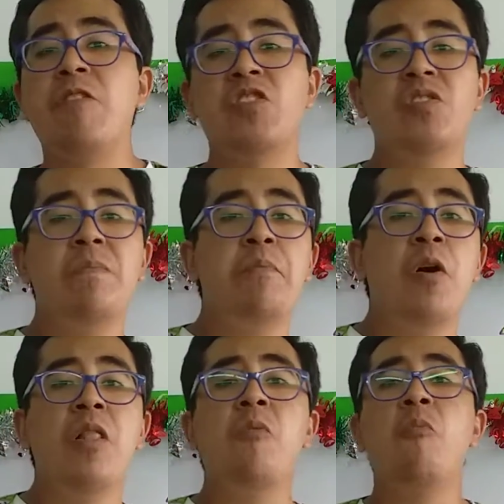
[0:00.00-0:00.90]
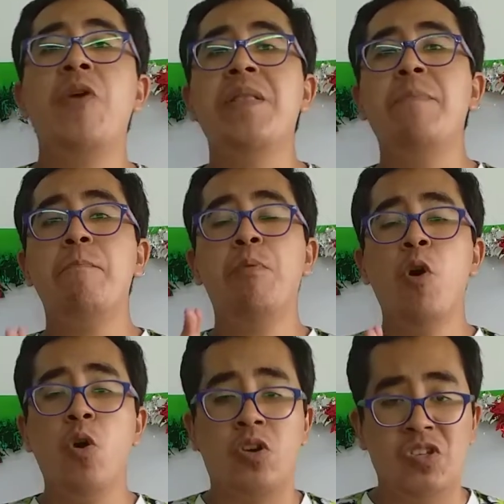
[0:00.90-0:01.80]
first of all with
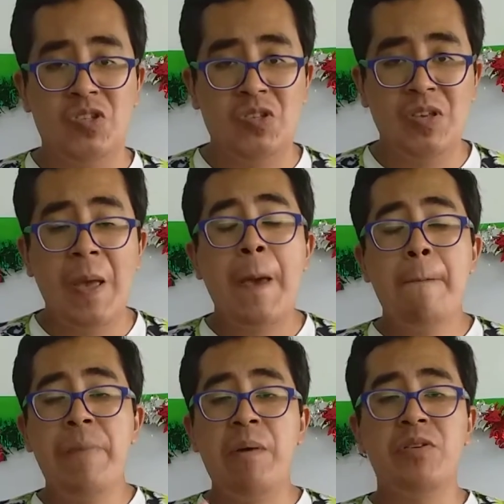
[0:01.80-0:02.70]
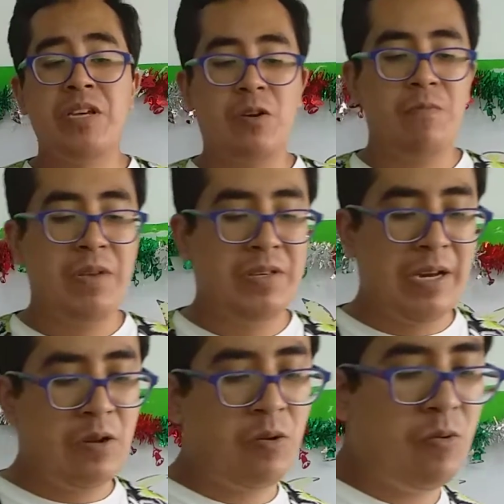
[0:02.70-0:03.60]
books. Vamos a
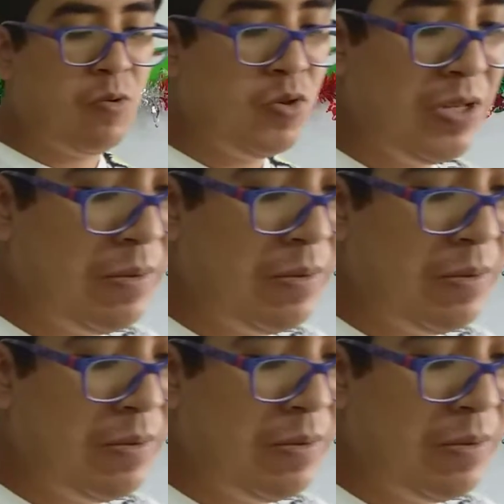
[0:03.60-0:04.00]
comenzar con unos